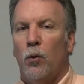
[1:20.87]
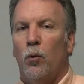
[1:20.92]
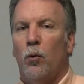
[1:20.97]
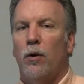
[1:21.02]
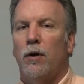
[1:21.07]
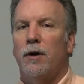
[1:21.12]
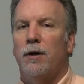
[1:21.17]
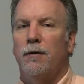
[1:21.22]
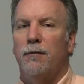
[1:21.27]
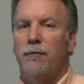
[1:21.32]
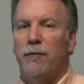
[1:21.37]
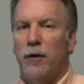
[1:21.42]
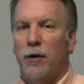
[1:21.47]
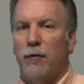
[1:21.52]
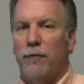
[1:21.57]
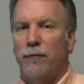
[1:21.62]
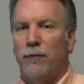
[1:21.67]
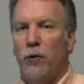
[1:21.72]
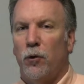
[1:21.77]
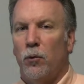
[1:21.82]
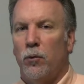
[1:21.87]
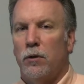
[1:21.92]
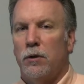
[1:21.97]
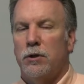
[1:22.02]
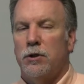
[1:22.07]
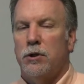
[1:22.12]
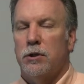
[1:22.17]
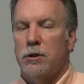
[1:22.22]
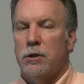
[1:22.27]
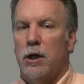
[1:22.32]
We're going to fail
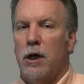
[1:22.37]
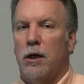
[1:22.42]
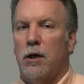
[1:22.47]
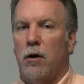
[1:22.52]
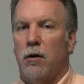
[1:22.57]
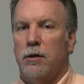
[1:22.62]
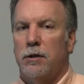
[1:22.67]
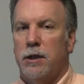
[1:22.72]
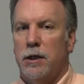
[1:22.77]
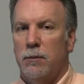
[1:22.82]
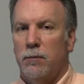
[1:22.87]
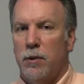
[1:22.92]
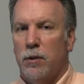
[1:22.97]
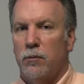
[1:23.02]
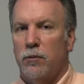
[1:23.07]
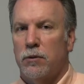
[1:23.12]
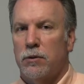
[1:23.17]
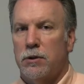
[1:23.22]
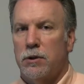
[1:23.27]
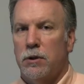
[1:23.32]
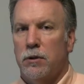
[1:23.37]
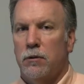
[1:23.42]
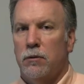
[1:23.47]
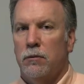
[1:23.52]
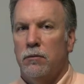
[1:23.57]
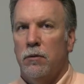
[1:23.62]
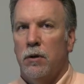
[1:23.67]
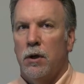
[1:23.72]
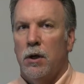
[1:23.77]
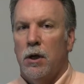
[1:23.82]
forward just like our team members
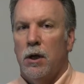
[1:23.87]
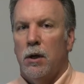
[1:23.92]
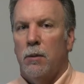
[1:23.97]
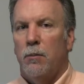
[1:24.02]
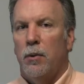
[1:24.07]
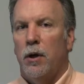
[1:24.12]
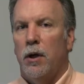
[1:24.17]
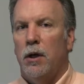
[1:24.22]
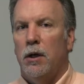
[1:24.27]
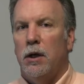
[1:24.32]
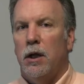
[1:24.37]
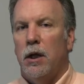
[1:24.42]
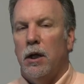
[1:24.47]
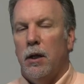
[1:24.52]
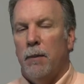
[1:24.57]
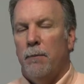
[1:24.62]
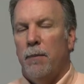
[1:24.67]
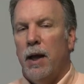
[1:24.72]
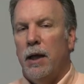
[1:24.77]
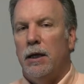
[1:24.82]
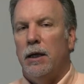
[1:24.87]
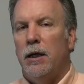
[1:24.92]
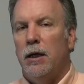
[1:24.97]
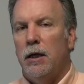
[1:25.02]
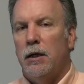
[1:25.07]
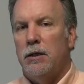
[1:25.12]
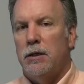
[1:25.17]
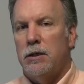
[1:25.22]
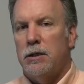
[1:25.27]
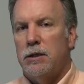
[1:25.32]
do, but
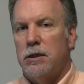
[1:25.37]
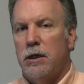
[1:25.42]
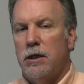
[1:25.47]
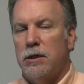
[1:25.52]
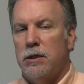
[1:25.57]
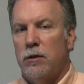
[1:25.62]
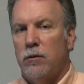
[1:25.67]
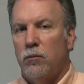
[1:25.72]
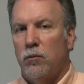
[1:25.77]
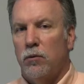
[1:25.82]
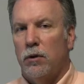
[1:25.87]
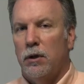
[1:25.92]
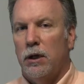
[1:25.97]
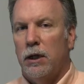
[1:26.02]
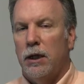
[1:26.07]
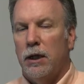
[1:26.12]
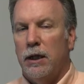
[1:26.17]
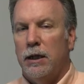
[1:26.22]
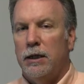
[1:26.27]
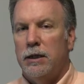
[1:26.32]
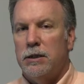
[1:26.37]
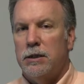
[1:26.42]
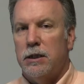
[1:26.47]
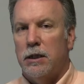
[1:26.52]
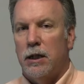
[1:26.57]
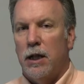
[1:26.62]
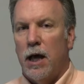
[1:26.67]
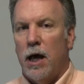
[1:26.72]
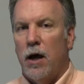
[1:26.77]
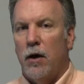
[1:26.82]
making a decision will at least
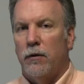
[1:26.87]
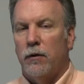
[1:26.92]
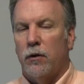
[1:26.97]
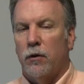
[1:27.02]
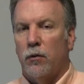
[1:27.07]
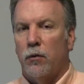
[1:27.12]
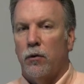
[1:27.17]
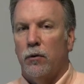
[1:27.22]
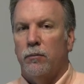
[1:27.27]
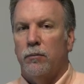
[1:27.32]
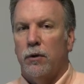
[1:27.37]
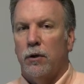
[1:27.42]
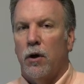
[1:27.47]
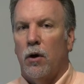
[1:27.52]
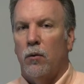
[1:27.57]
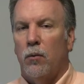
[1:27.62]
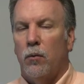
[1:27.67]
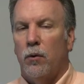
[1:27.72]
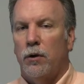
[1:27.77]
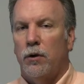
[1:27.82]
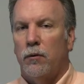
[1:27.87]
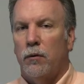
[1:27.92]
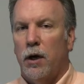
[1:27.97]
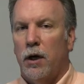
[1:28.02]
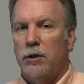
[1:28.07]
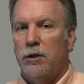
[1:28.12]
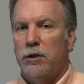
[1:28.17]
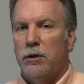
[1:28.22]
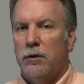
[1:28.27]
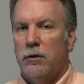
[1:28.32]
allow the group to go one
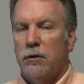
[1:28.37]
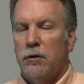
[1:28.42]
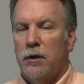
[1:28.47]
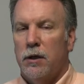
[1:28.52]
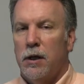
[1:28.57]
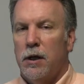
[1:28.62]
direction.